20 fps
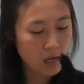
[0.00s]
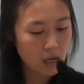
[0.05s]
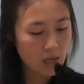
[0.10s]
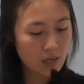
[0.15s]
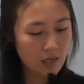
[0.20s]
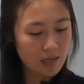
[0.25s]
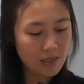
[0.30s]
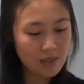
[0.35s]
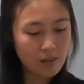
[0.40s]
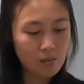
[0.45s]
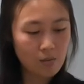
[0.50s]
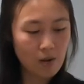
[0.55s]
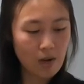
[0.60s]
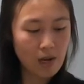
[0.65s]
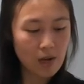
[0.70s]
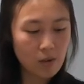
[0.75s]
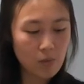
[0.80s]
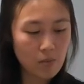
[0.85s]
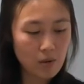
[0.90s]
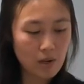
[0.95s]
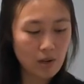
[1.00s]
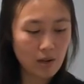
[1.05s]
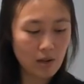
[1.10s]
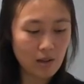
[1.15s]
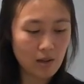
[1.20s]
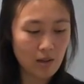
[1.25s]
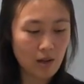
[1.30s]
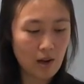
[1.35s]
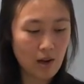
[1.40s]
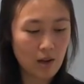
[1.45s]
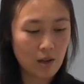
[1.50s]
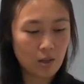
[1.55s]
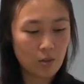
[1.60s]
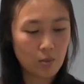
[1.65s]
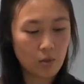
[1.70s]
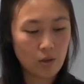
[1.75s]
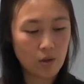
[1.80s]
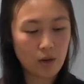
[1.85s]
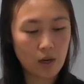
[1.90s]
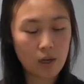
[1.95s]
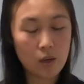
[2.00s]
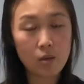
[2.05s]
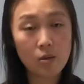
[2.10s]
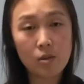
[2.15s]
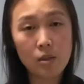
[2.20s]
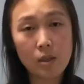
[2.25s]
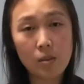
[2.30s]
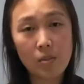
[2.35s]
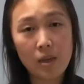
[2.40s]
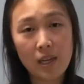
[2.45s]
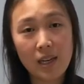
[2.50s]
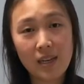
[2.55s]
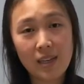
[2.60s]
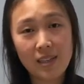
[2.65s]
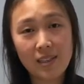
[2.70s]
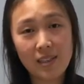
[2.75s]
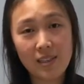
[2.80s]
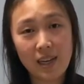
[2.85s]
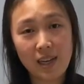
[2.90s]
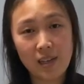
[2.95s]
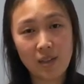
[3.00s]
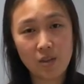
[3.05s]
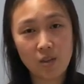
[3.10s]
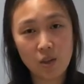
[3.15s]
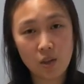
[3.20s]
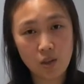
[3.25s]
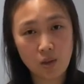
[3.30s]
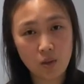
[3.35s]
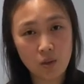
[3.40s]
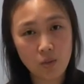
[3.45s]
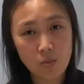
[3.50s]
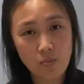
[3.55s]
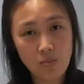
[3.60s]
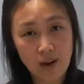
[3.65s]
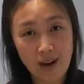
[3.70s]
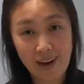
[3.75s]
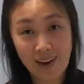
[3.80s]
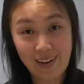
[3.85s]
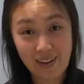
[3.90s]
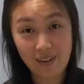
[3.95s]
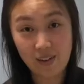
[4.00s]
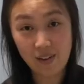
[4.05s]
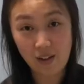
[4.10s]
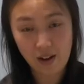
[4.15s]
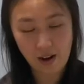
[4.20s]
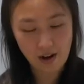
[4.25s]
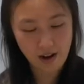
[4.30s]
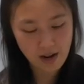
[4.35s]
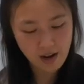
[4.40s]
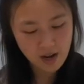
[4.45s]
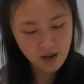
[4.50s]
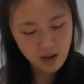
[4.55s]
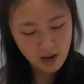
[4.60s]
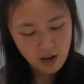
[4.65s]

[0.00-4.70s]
He doesn't mind being in the hospital. I know some kitties tend to mind a lot.